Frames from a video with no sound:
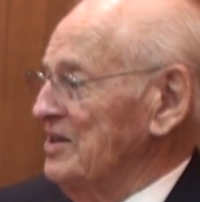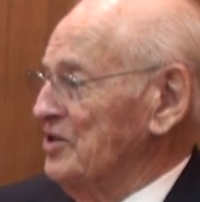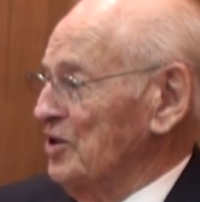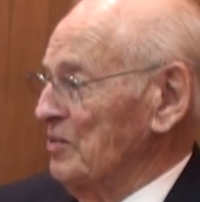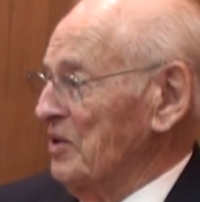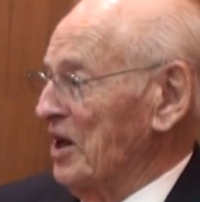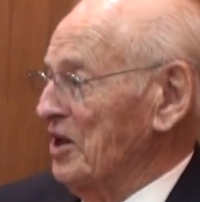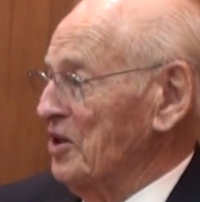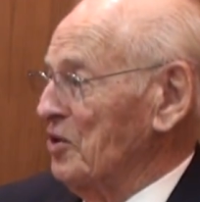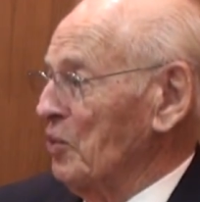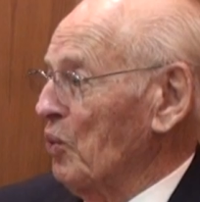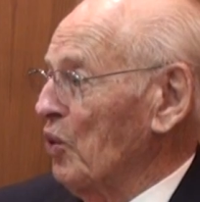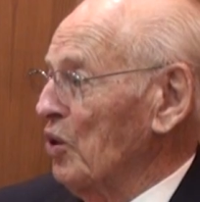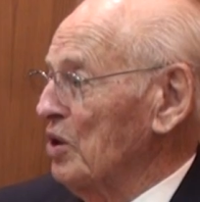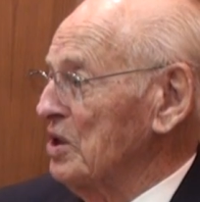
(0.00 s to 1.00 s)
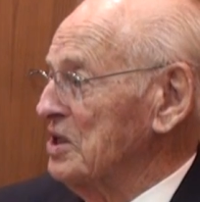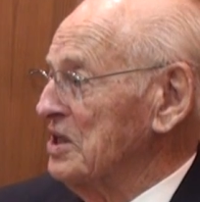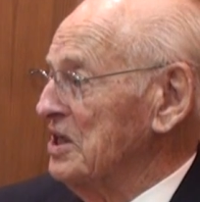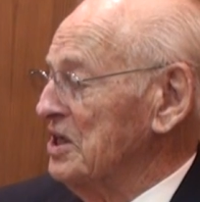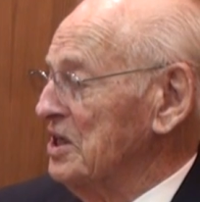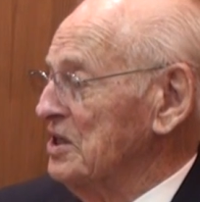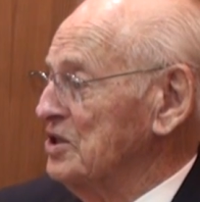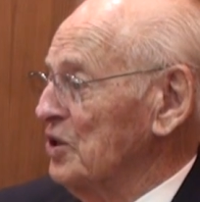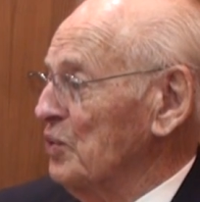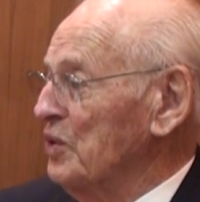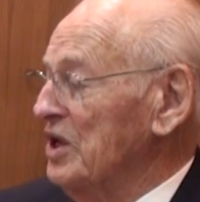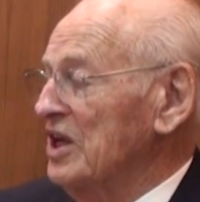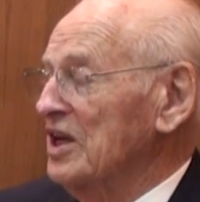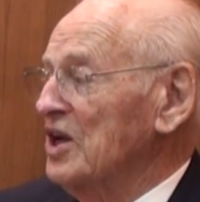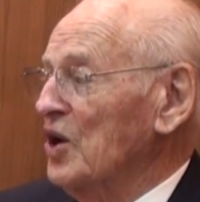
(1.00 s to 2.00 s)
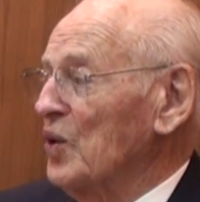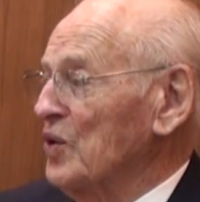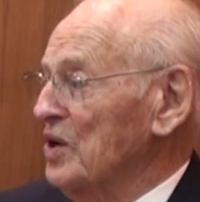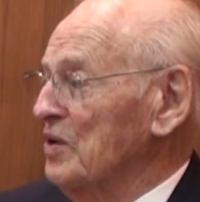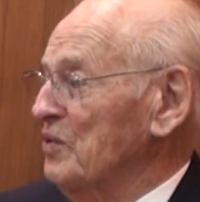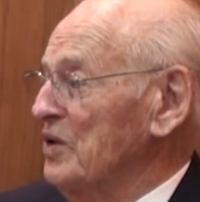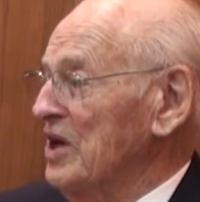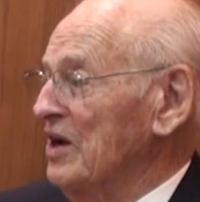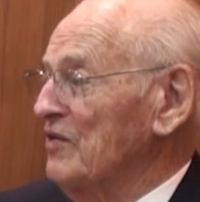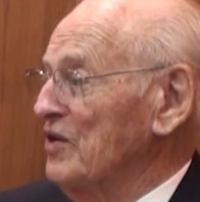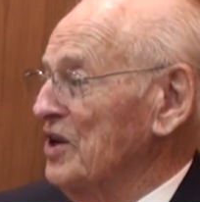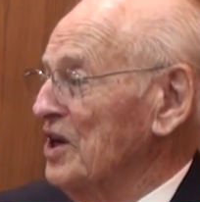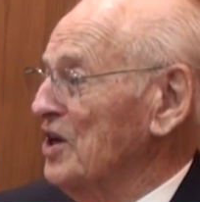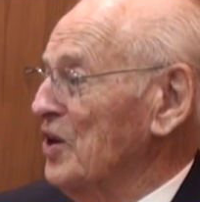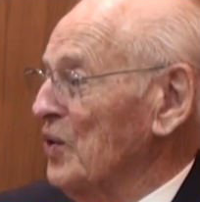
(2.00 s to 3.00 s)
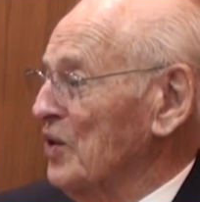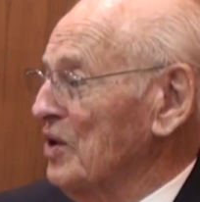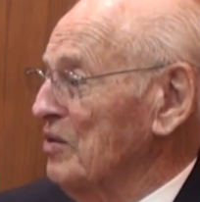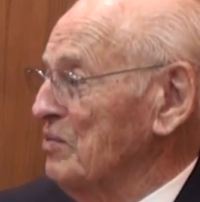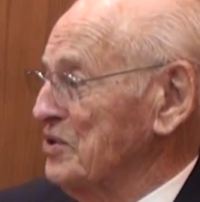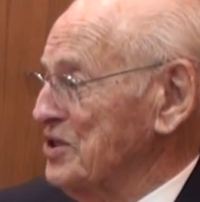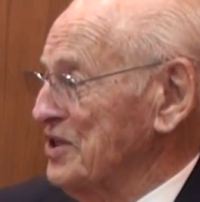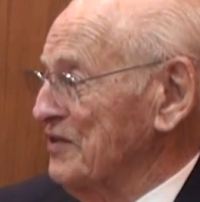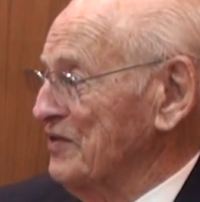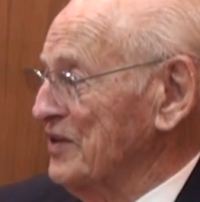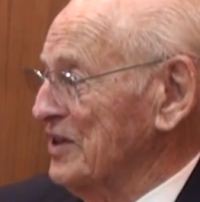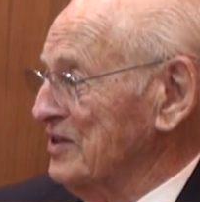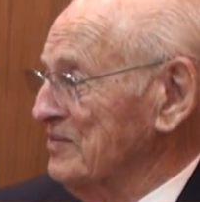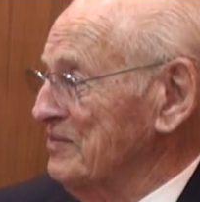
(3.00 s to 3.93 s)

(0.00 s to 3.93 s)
terminated the war. So we never did go to the Pacific.